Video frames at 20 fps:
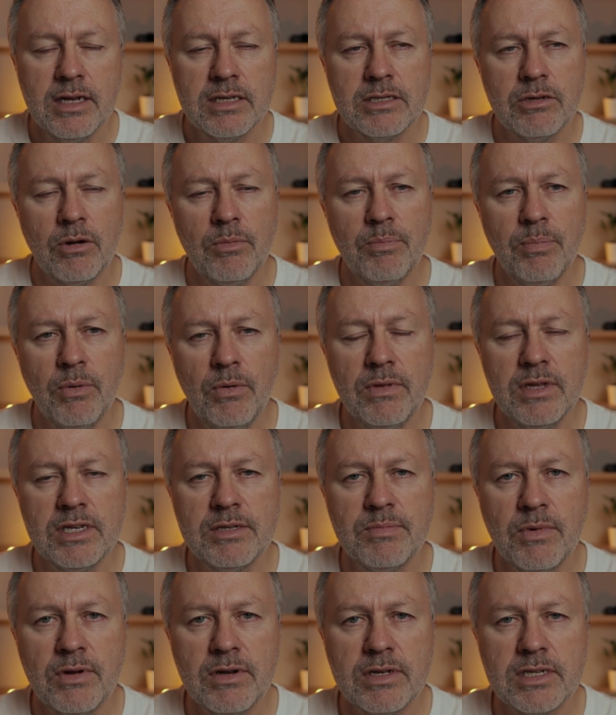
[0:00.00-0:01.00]
So I bought
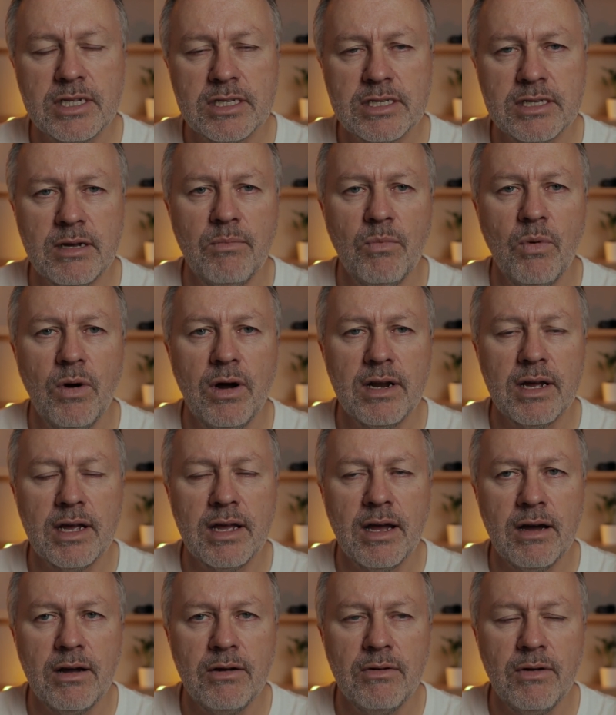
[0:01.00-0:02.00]
this monitor some while
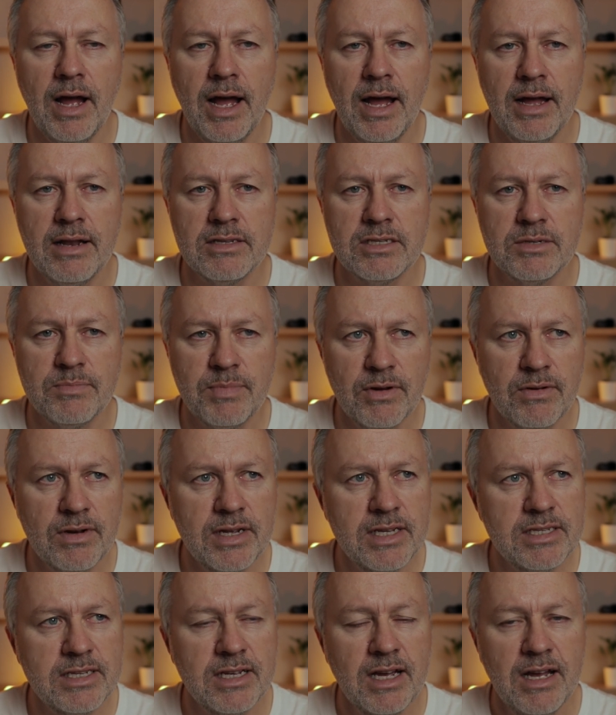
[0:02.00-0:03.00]
ago, and to be
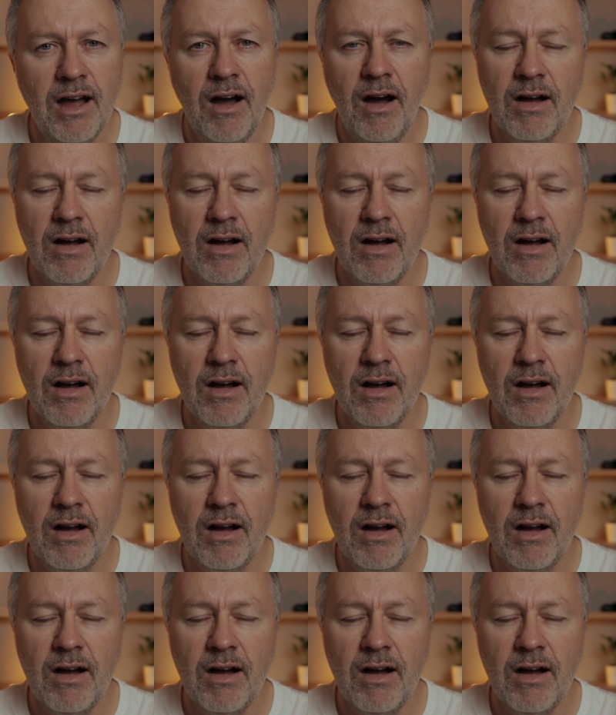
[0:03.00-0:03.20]
honest,